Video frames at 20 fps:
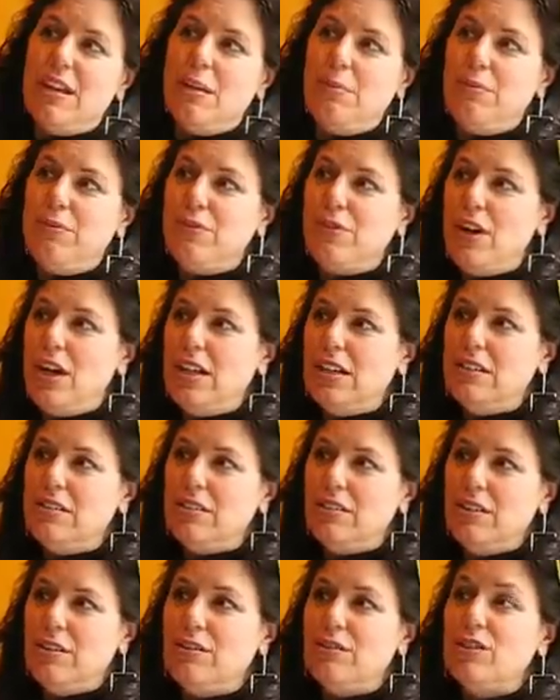that up
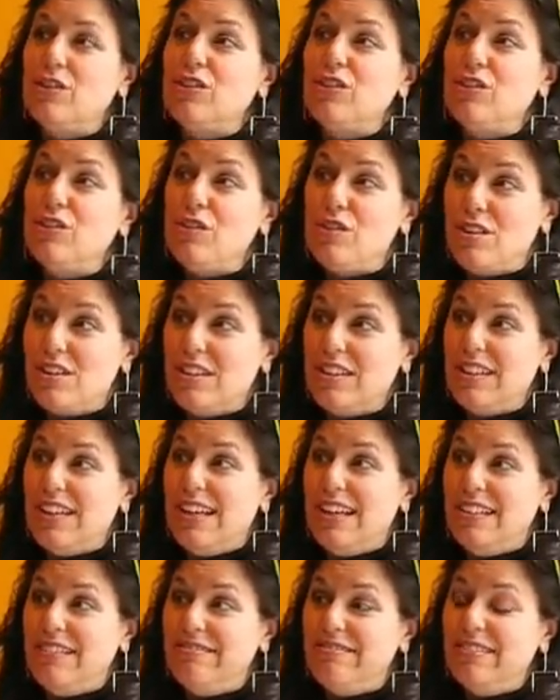front so you're sure
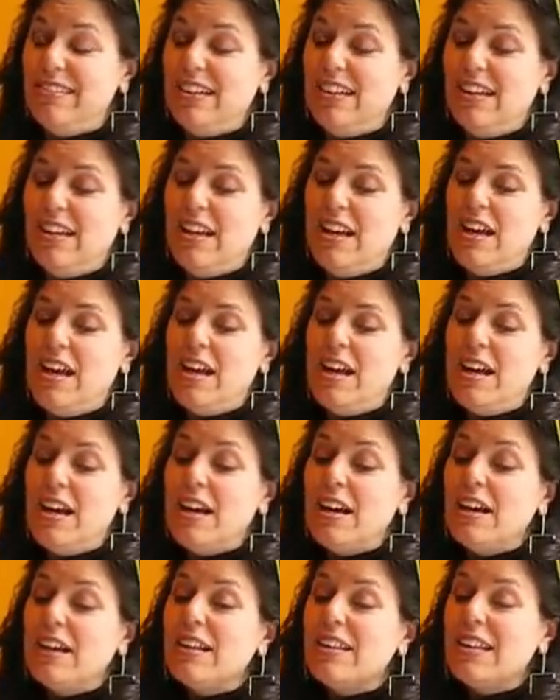that
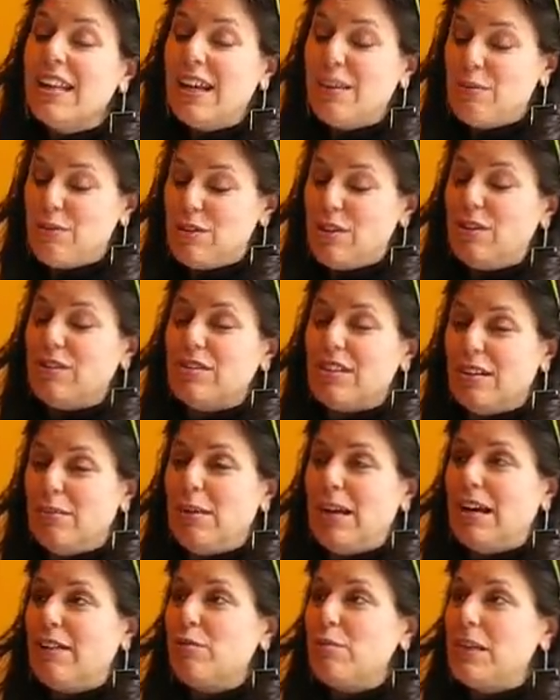the end result is
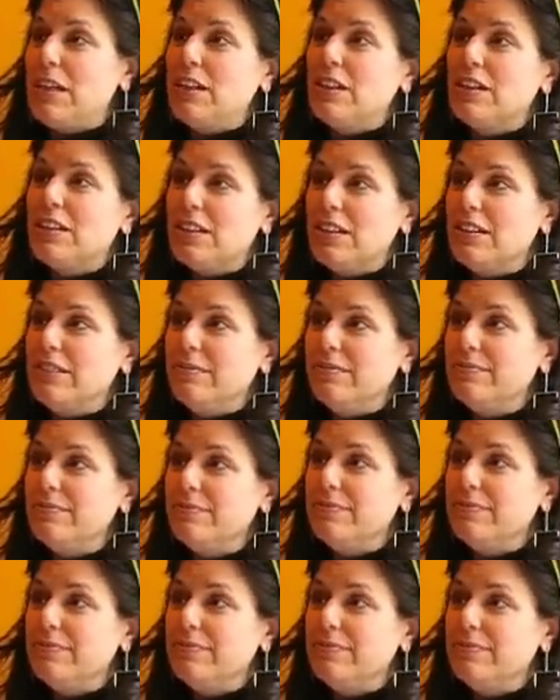going to make everybody look
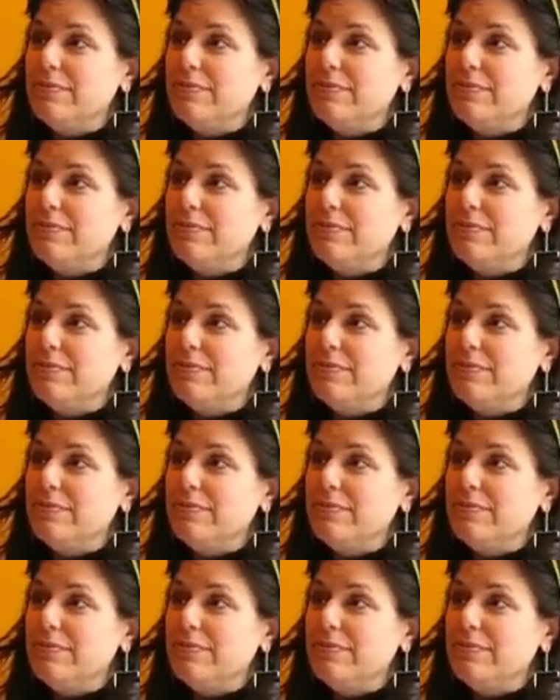good.